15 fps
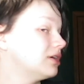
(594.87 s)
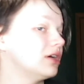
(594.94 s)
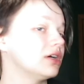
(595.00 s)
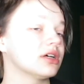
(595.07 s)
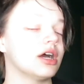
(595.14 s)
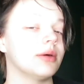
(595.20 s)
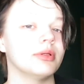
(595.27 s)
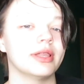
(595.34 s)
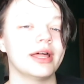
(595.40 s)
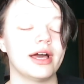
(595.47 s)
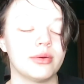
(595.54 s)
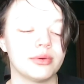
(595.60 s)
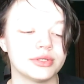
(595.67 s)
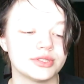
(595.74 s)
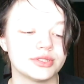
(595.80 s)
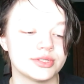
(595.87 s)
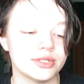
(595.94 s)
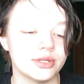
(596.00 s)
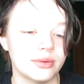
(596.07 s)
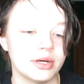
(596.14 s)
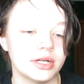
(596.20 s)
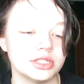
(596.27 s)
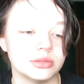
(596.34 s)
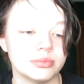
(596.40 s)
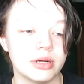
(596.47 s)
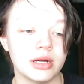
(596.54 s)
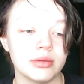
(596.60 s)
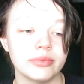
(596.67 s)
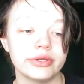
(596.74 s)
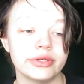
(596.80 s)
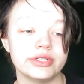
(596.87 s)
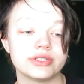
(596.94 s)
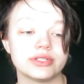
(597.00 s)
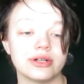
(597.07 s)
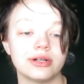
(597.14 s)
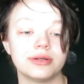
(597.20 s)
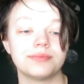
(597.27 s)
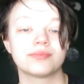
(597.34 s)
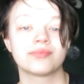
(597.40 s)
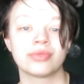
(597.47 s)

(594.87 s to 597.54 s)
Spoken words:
a couple hours, so I should probably start